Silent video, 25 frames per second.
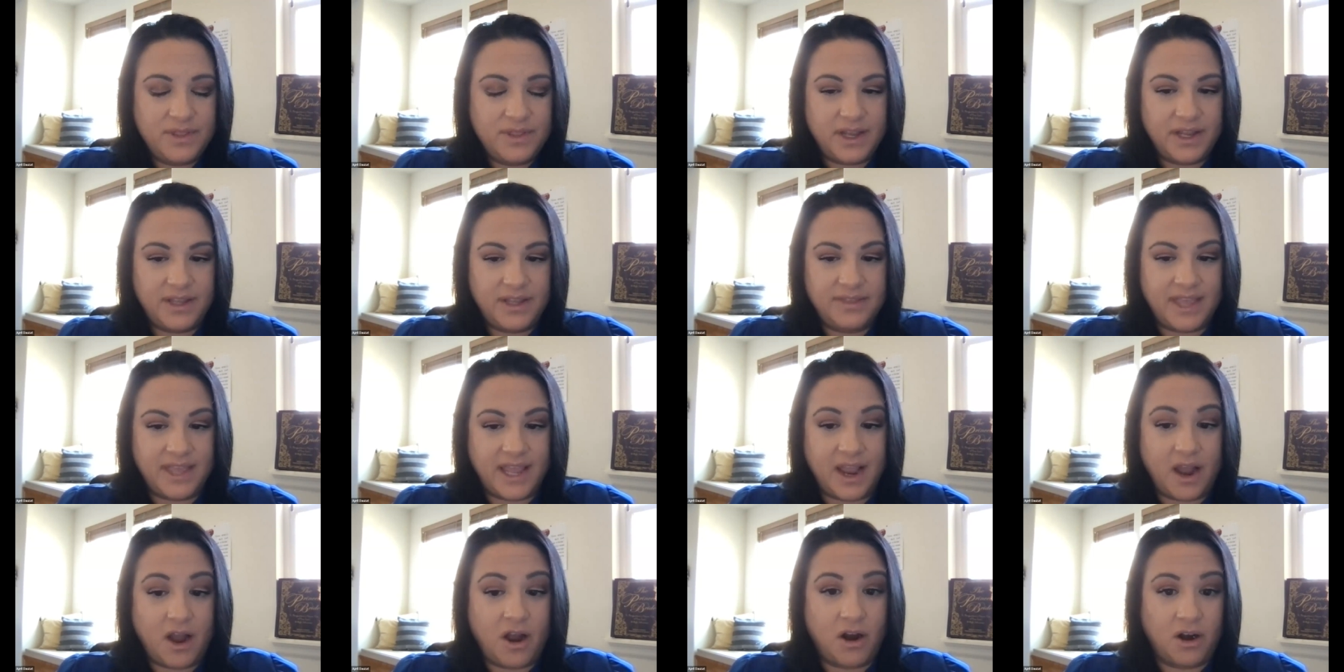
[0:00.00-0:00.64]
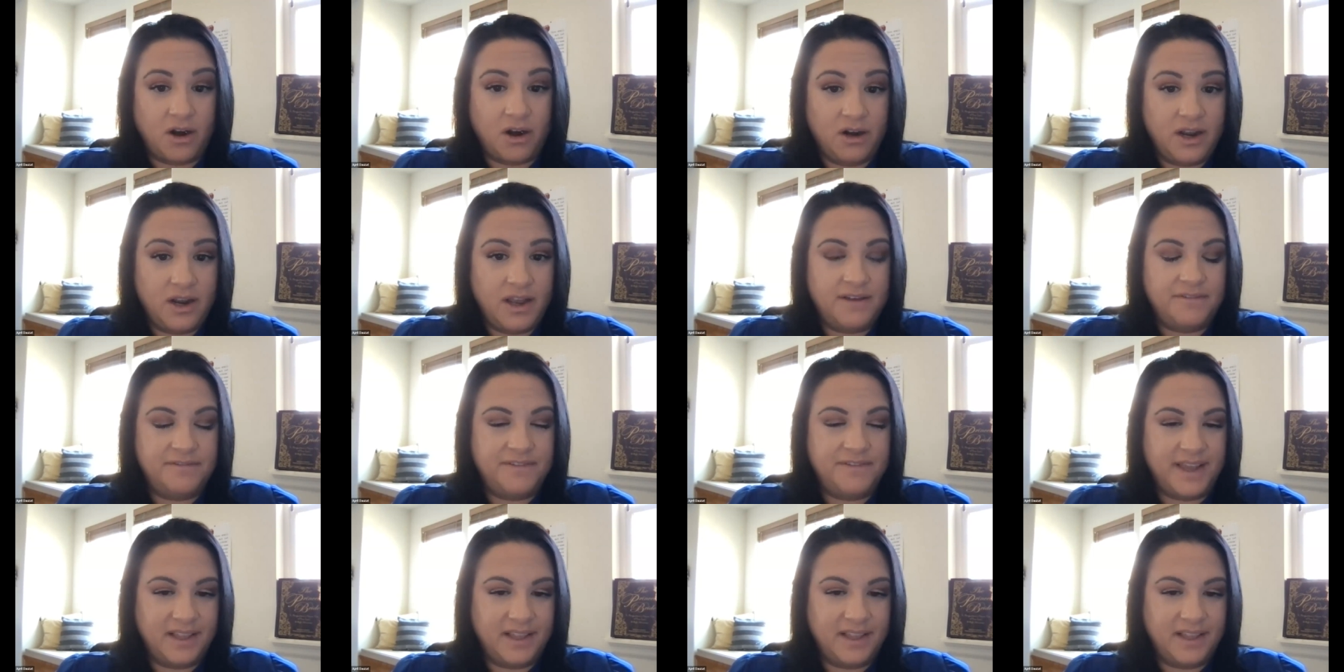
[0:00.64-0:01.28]
They are
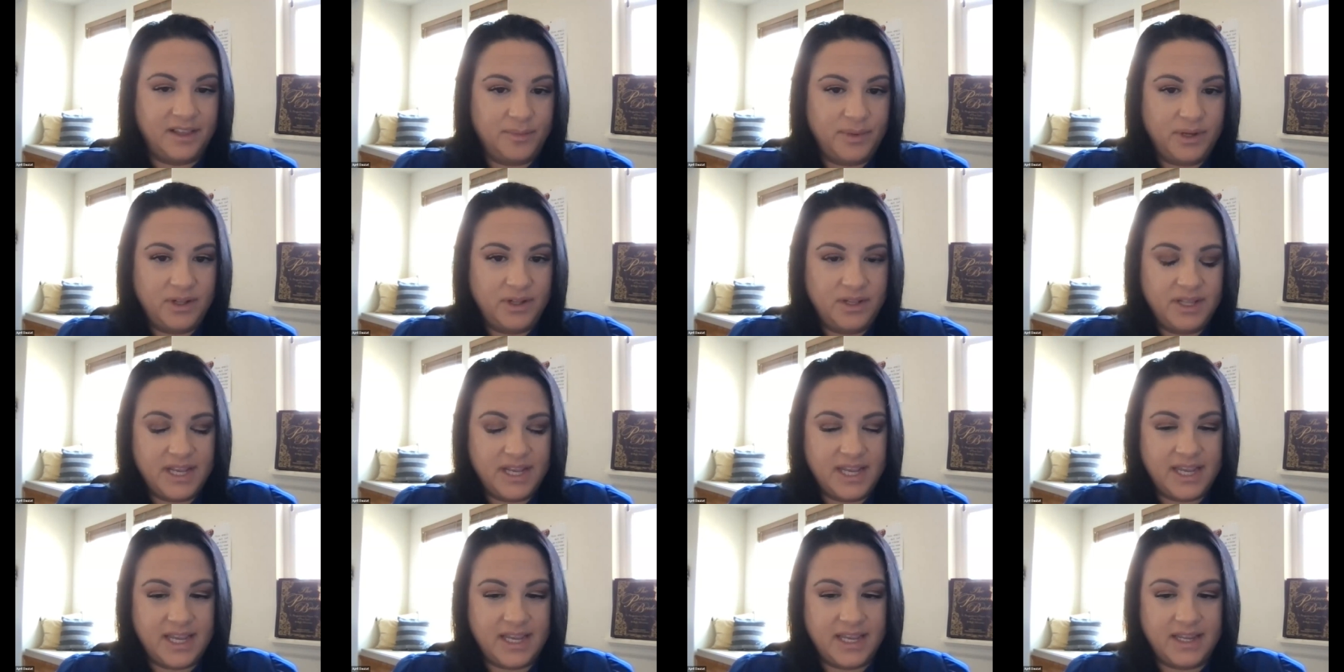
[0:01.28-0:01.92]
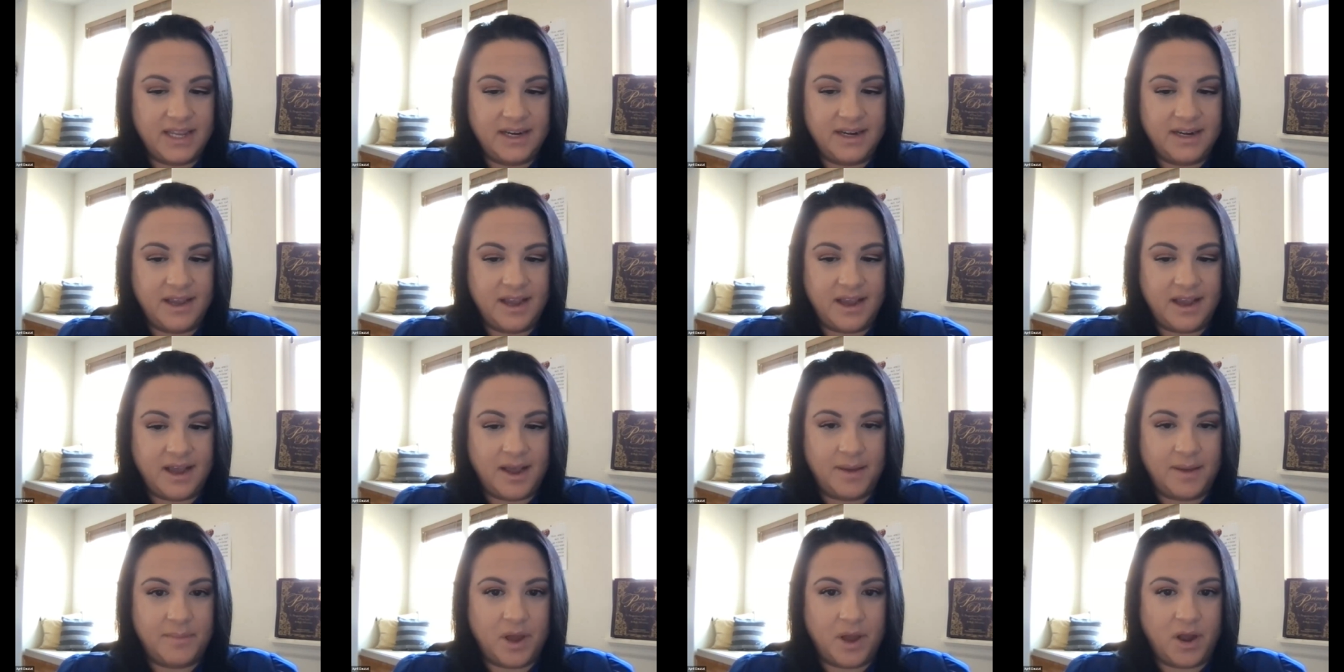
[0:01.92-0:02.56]
available in
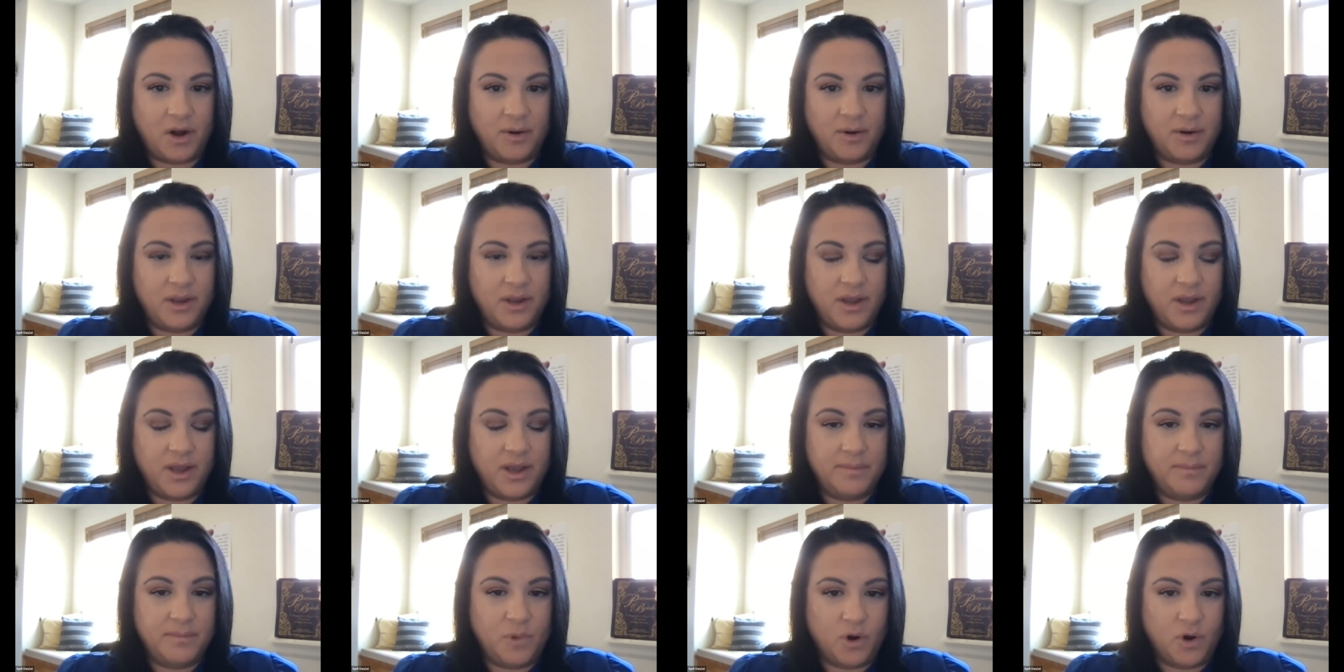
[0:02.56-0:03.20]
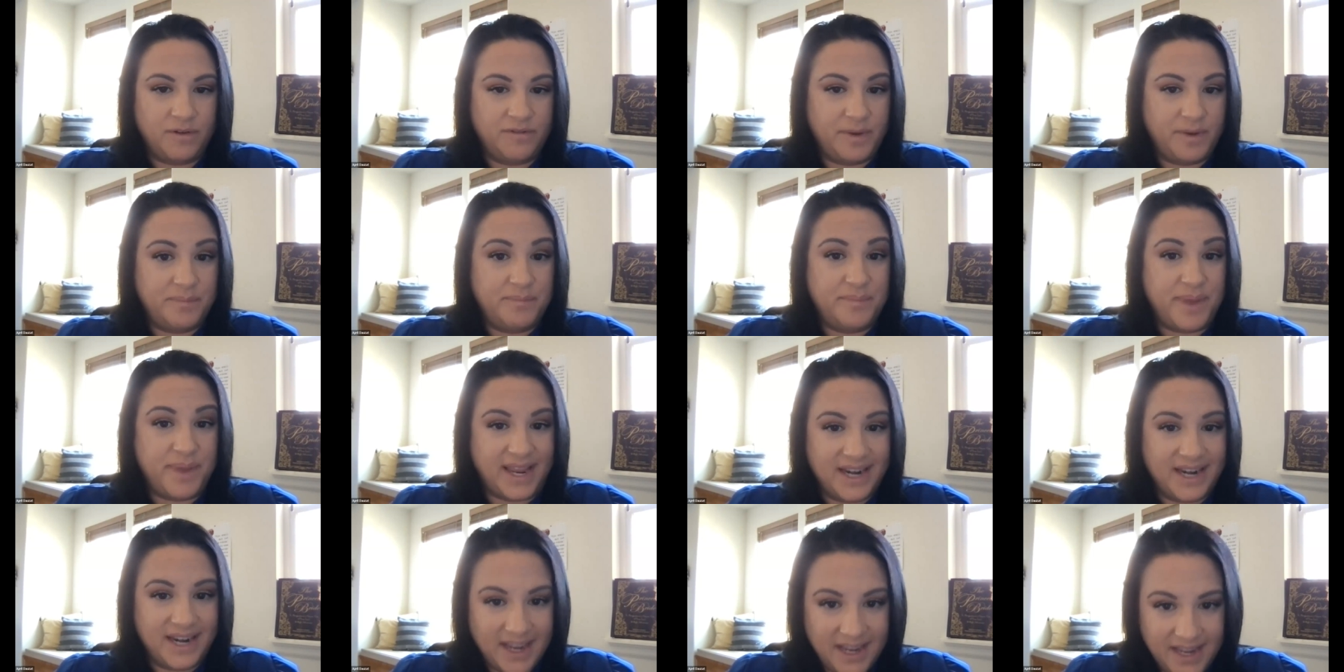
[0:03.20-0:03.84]
our more of a
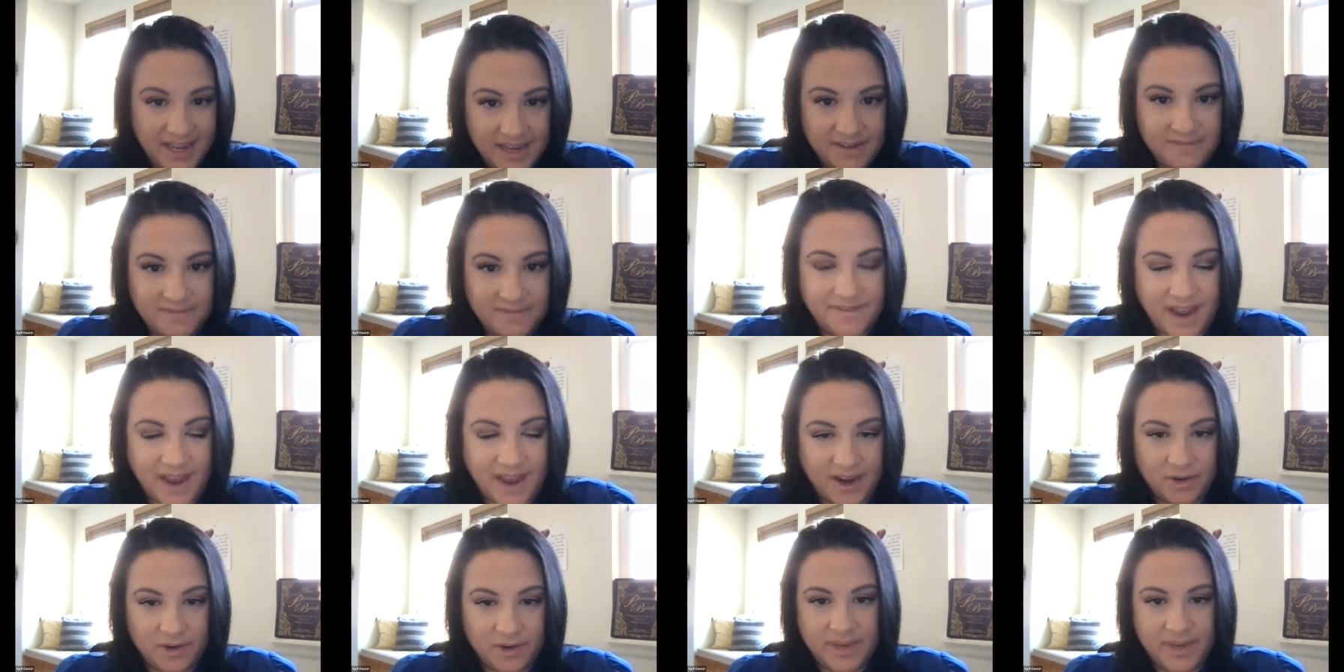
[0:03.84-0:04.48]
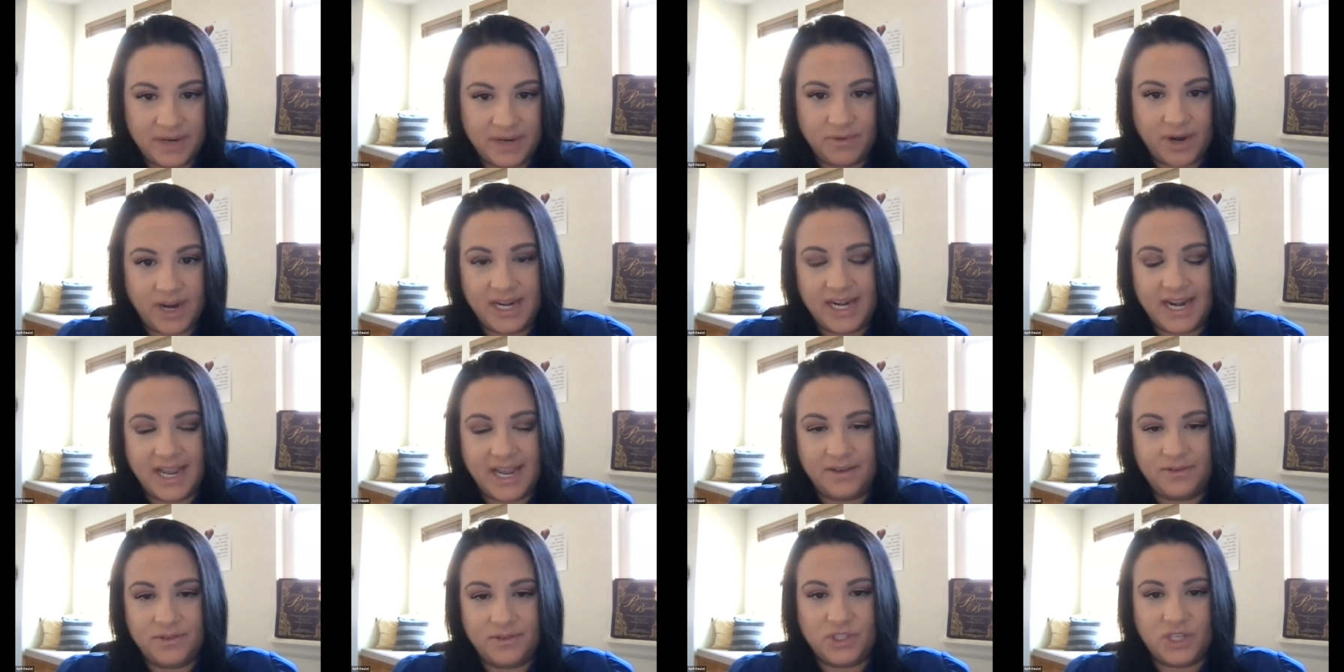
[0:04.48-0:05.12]
beta environment right
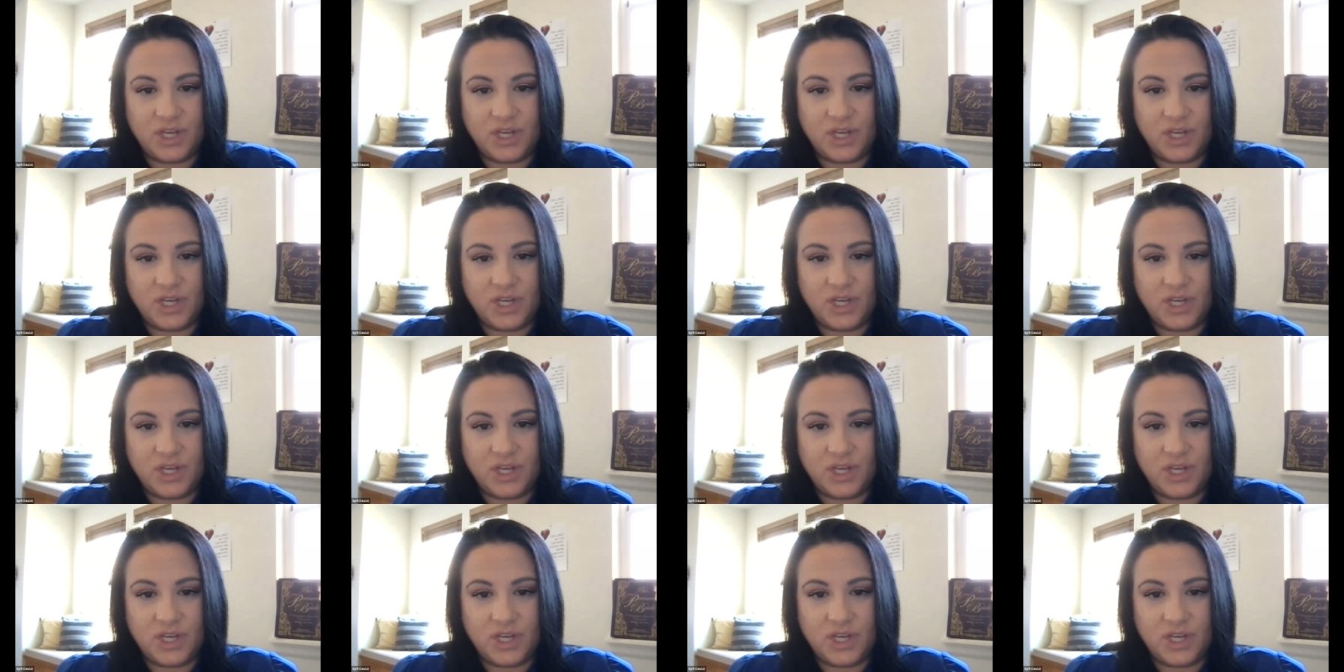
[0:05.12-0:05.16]
now.